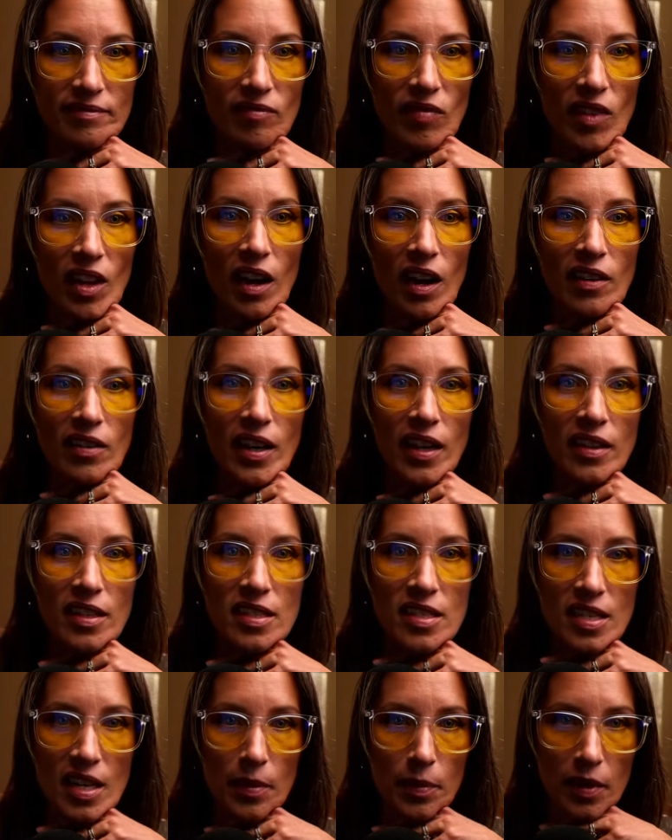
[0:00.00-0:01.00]
All right,
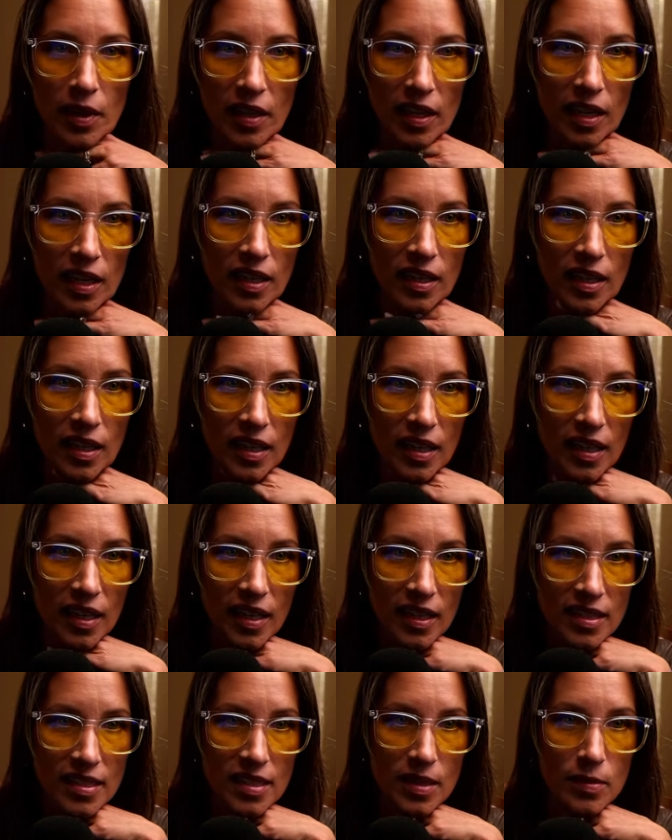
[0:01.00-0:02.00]
let's keep looking.
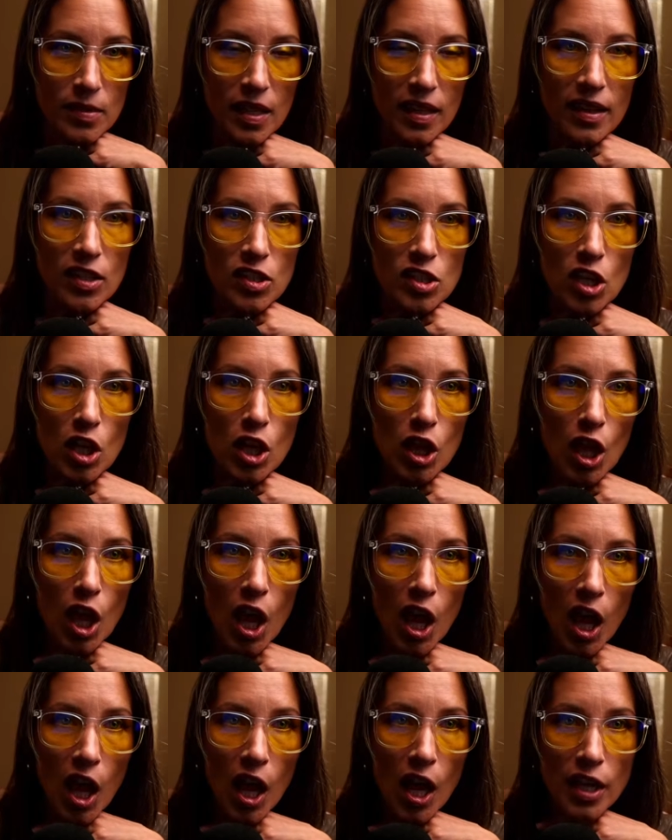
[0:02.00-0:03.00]
Seems like there's a
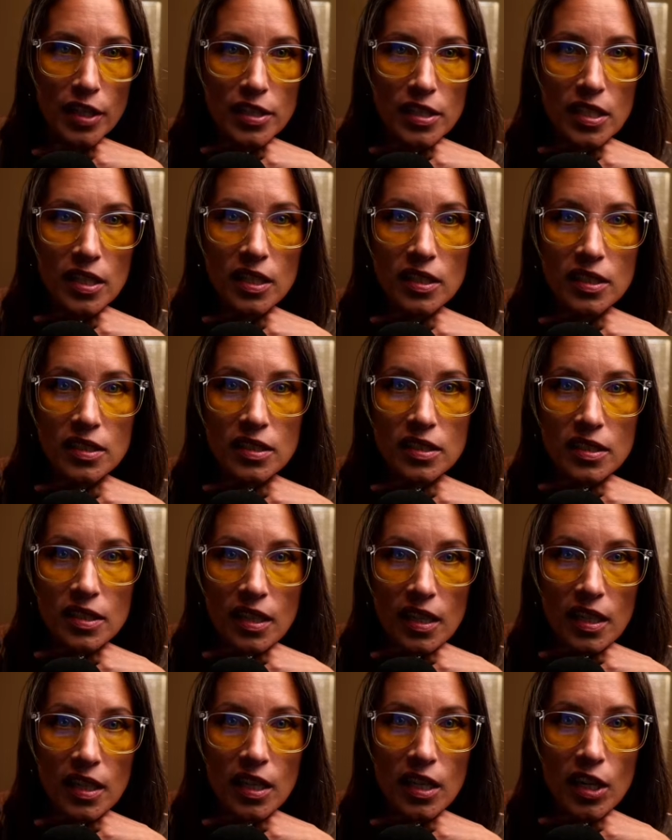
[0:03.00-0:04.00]
lot
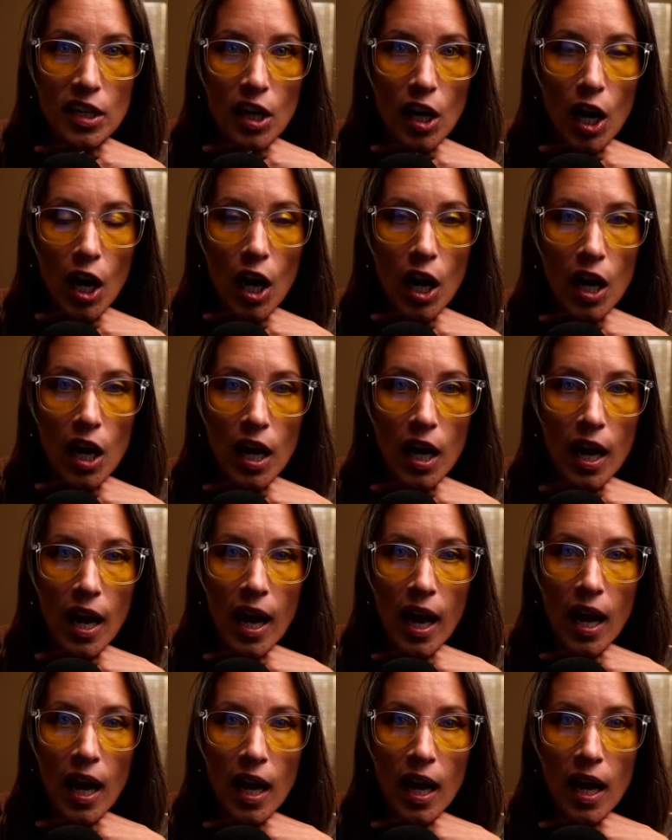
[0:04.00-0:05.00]
here.
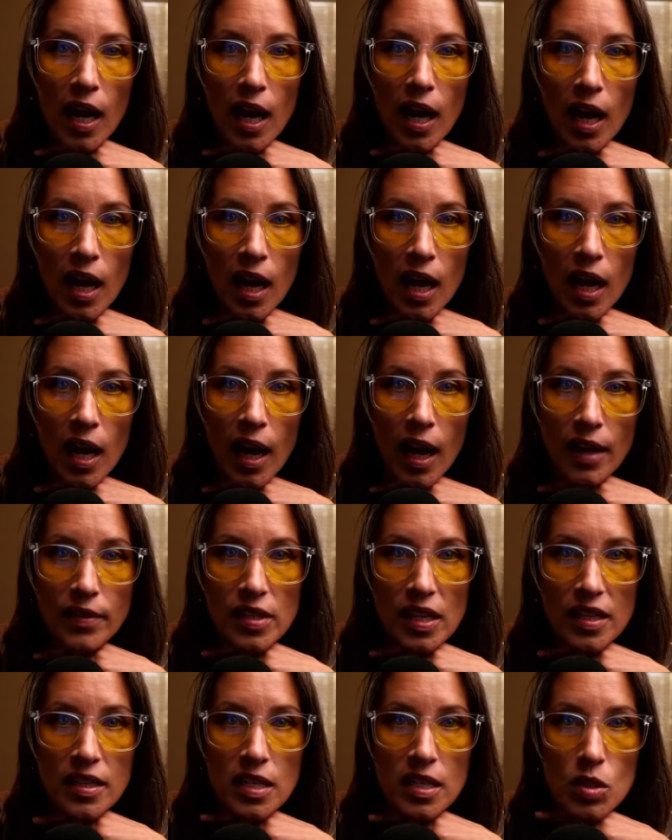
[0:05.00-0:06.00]
I've
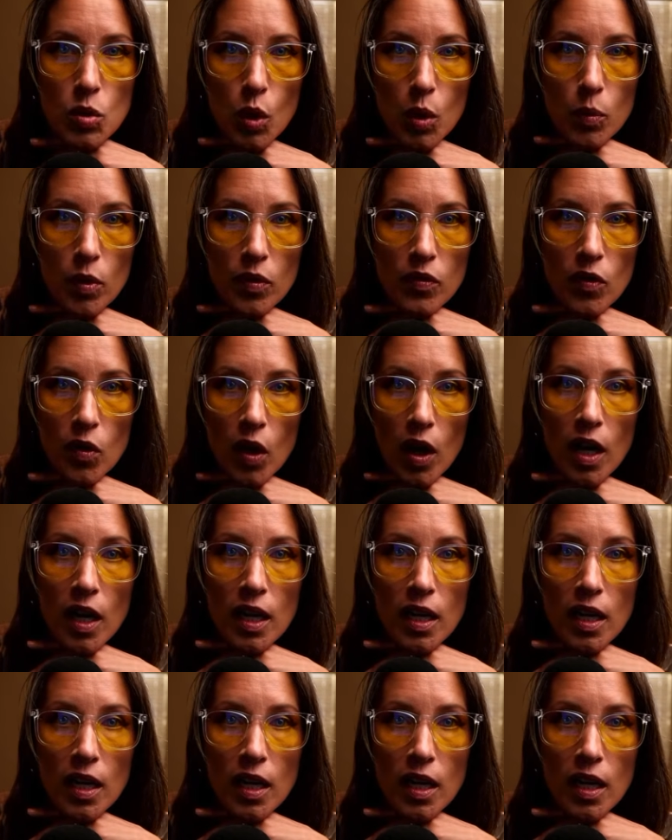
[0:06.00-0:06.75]
done this one before,